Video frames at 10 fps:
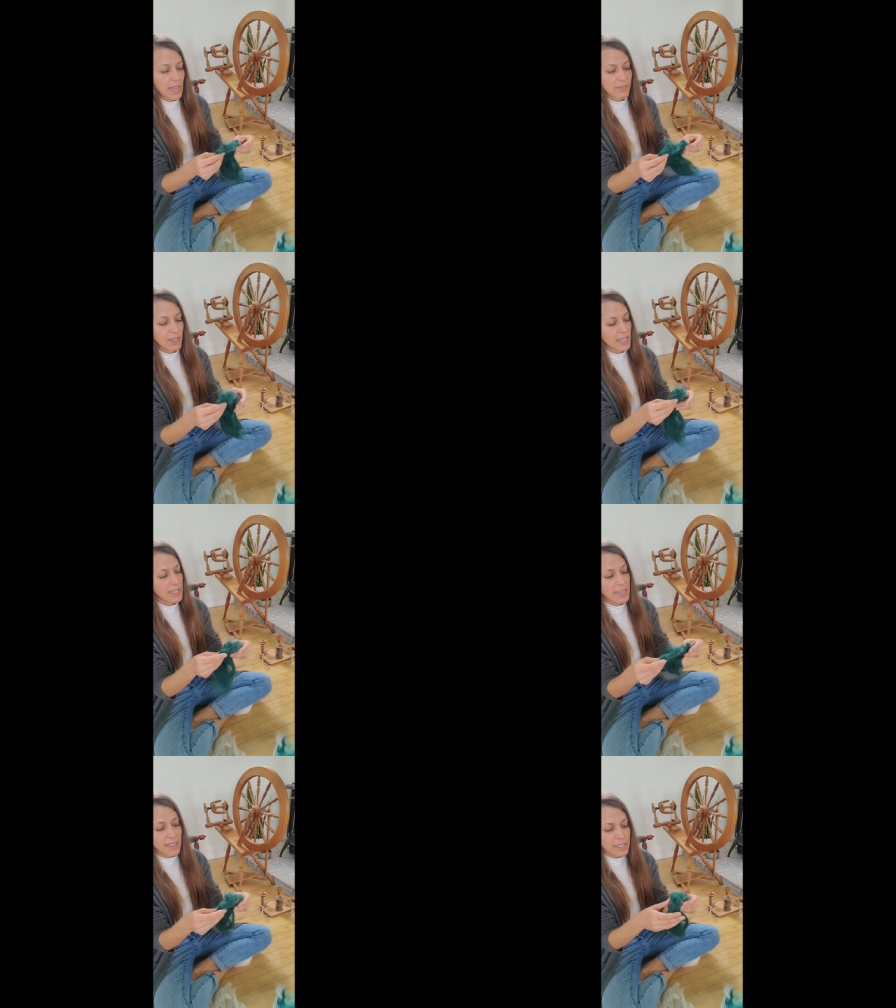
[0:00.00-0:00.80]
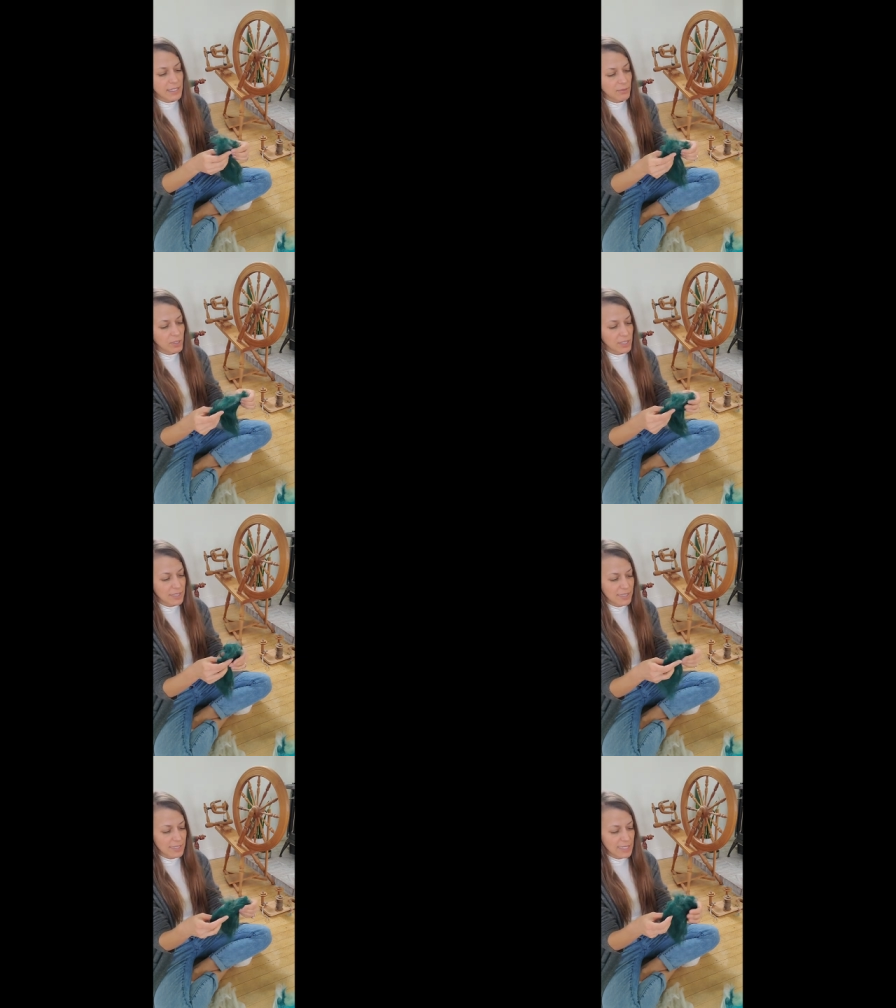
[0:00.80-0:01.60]
I've got nothing really
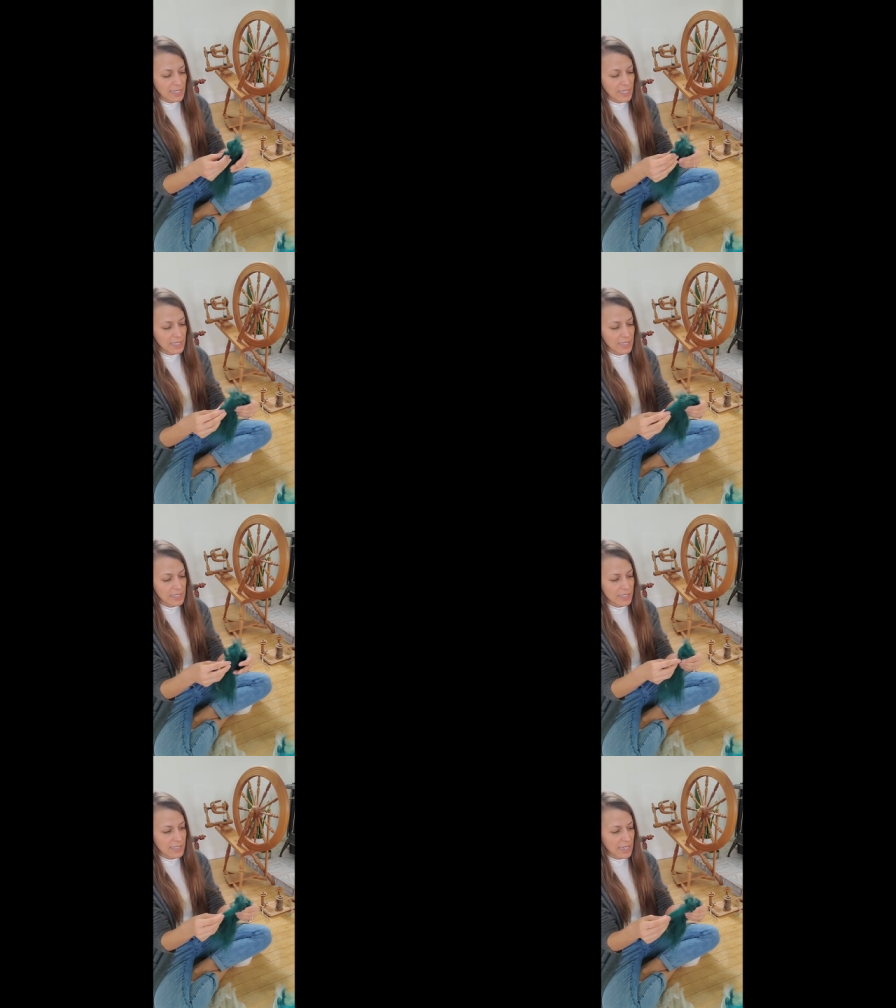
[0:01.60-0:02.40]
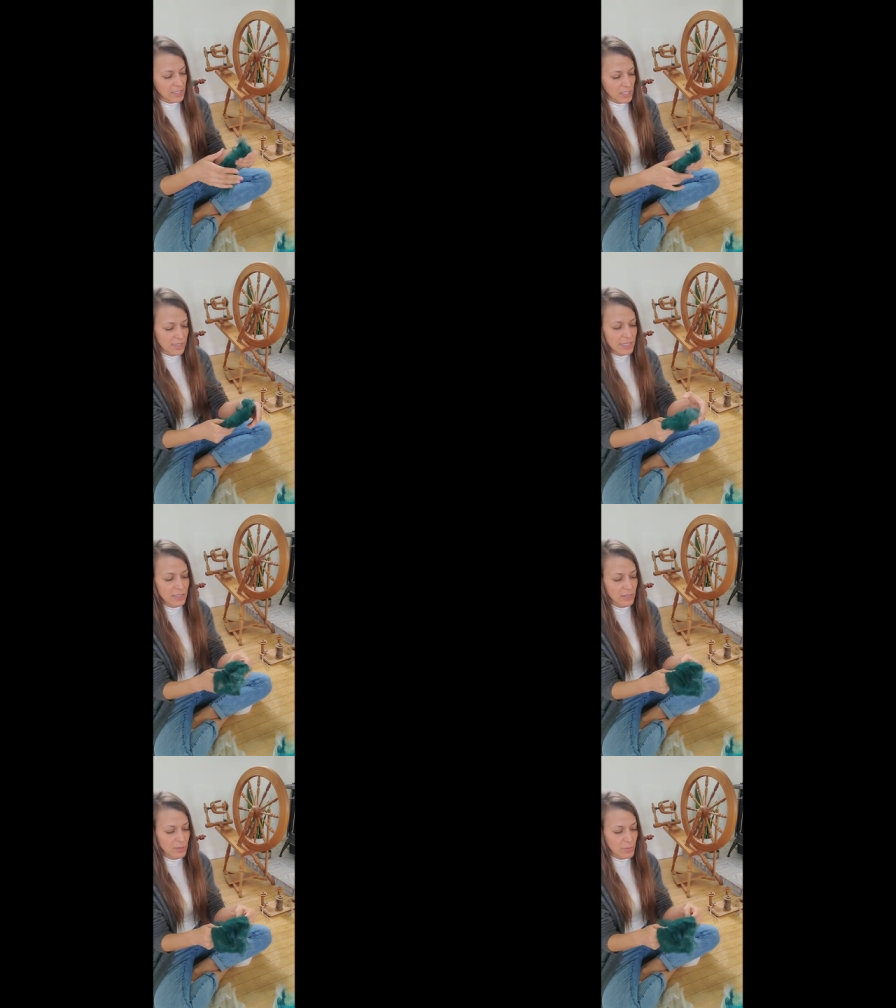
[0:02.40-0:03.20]
sticking in these sections.
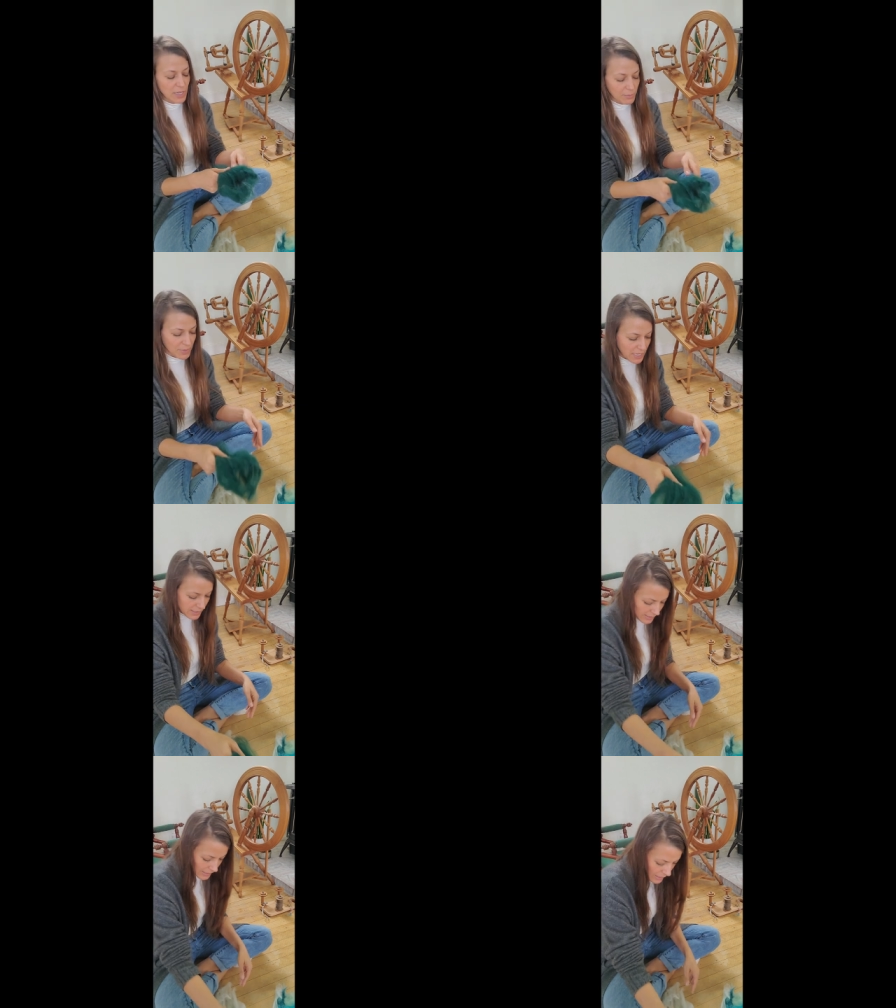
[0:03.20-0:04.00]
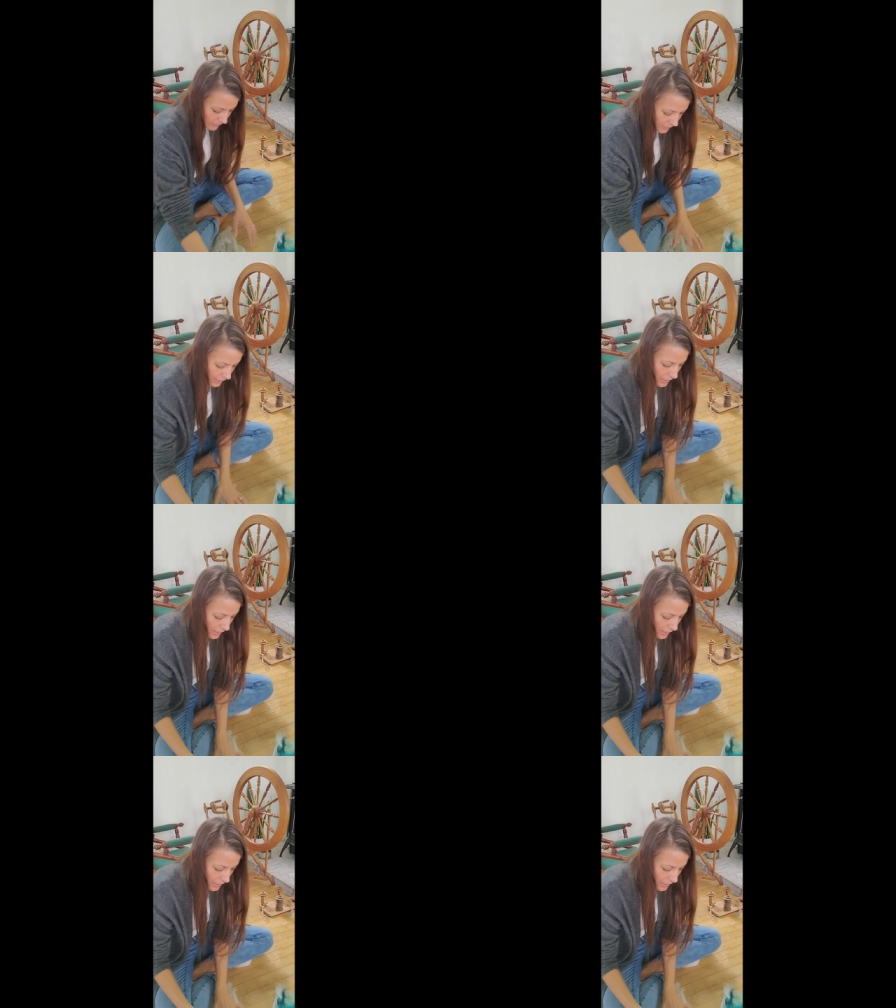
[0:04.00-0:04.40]
This will spin up nicely.